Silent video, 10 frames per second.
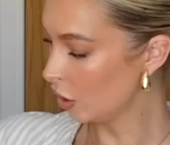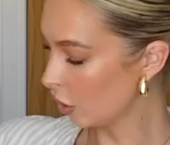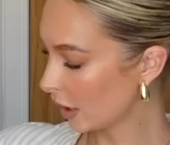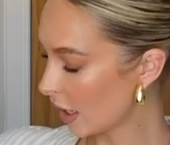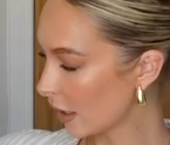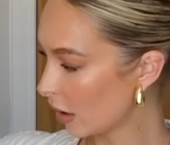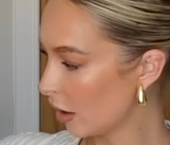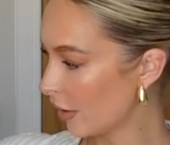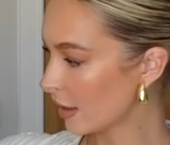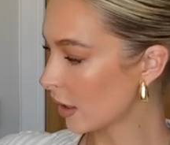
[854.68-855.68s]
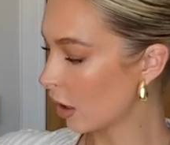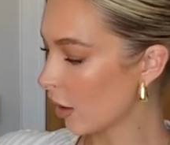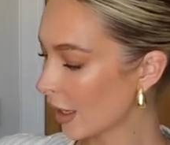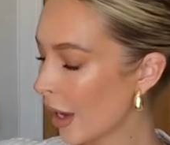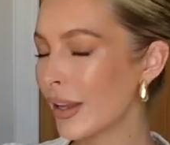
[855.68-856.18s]
looking at it like this, I
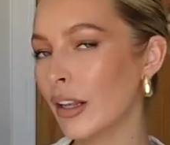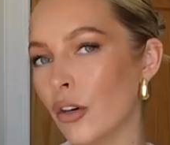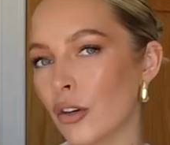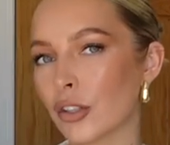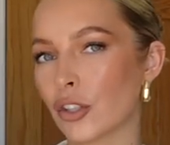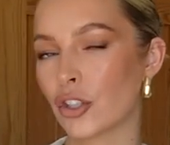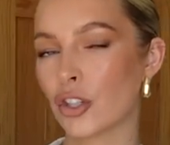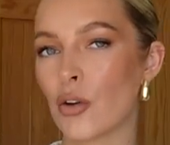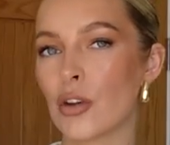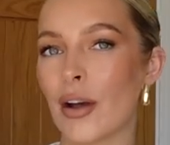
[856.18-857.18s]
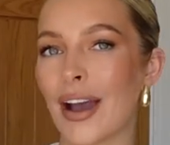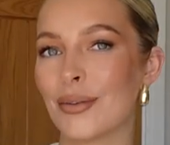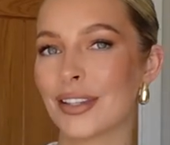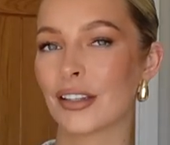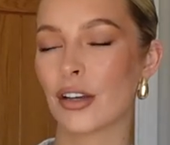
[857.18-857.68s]
like how it looks. I just don't know how
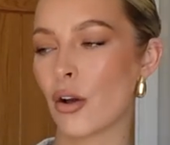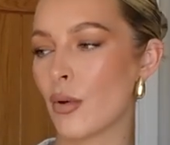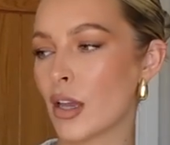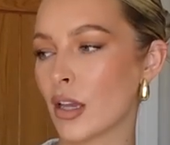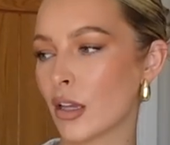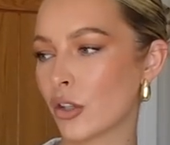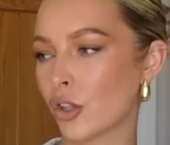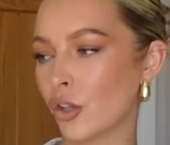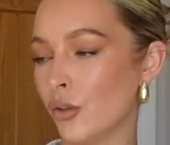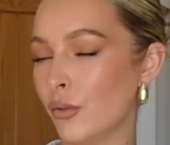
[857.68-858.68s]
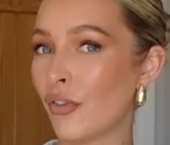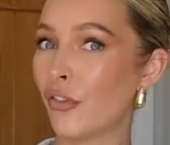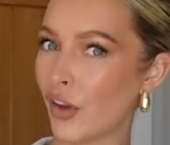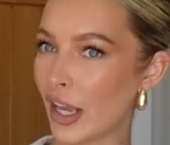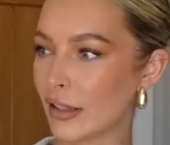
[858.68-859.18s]
it's going to
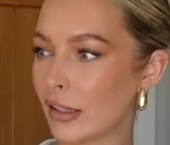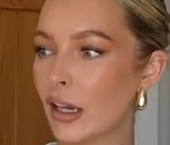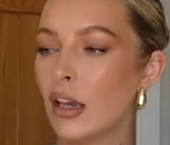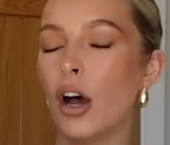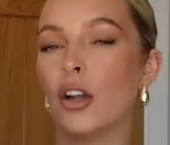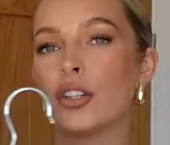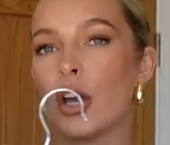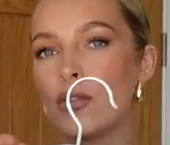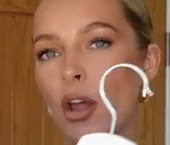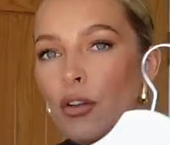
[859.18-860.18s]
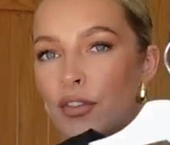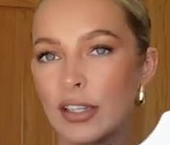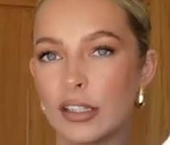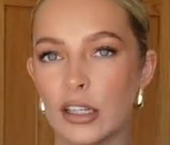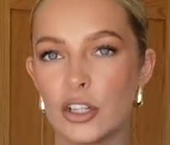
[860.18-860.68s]
fit. I don't know if this
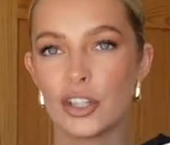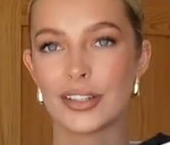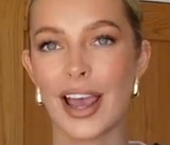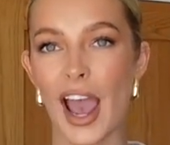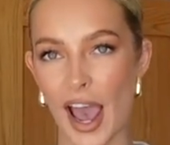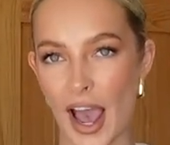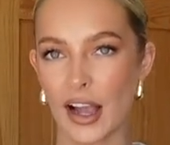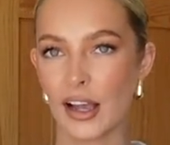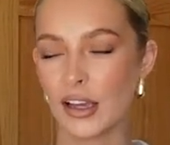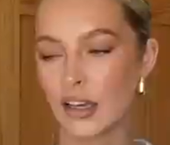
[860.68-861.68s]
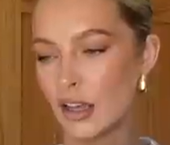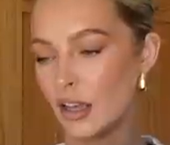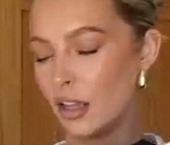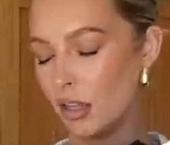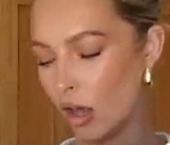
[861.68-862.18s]
is going to just hang
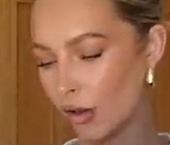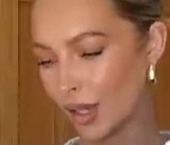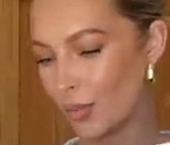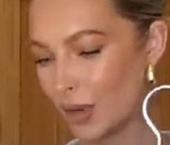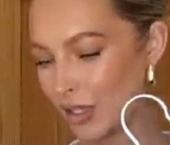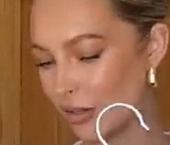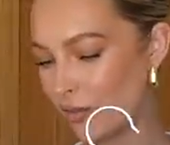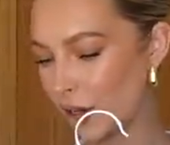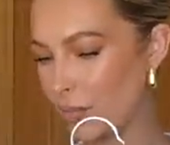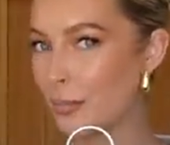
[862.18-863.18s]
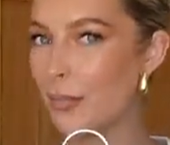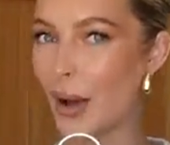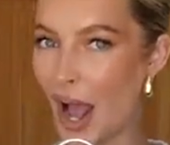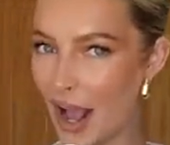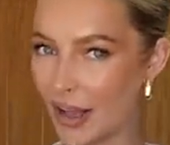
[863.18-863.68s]
like a bit of a
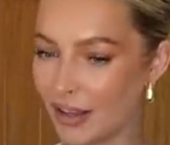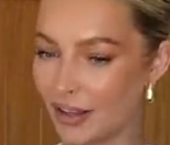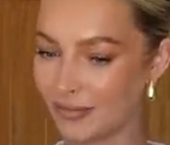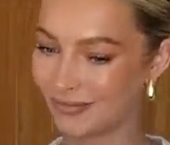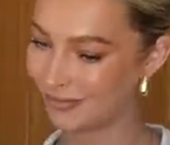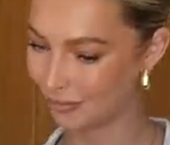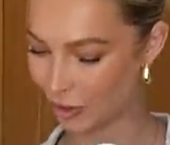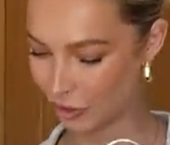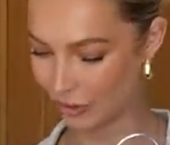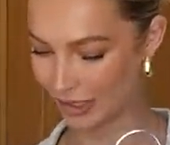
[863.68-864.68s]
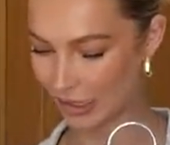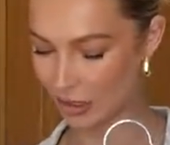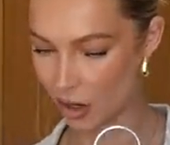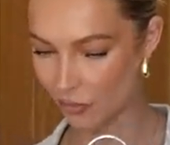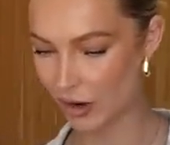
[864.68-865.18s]
bag because it's
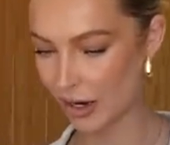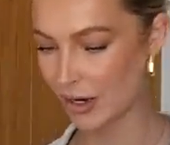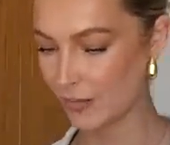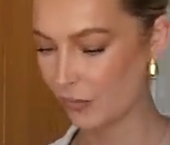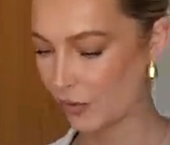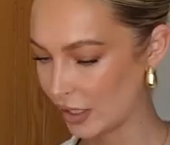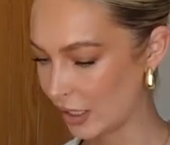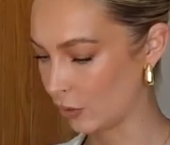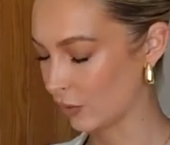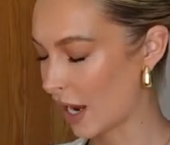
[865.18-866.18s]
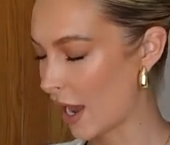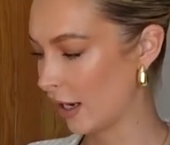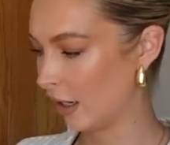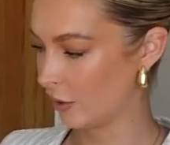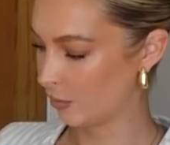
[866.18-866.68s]
not very fitted or
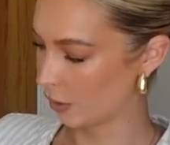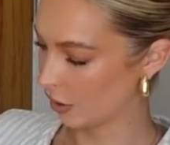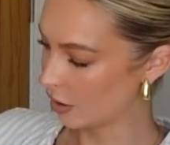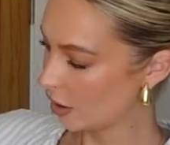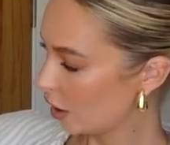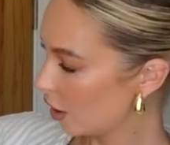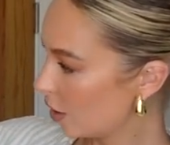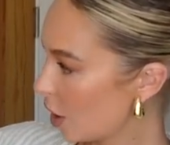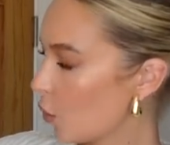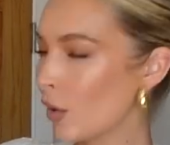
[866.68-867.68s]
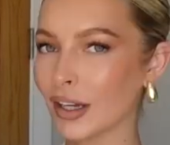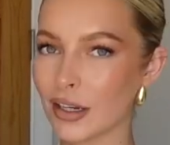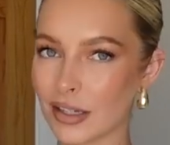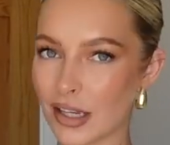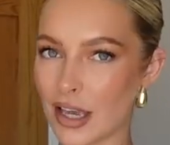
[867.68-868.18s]
tailored. But we're going
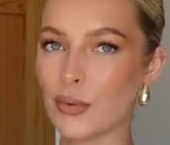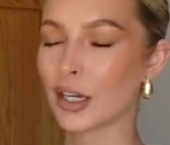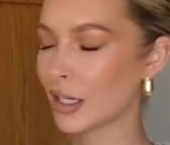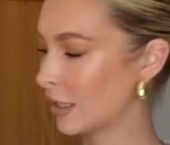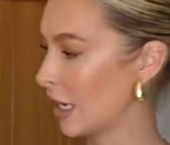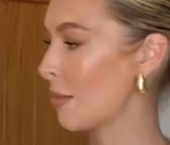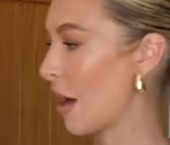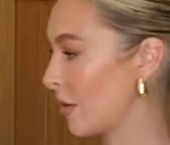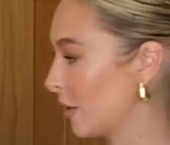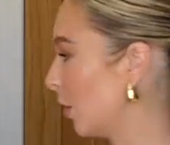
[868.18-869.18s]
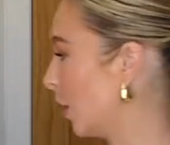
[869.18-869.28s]
to see. We're going to see about this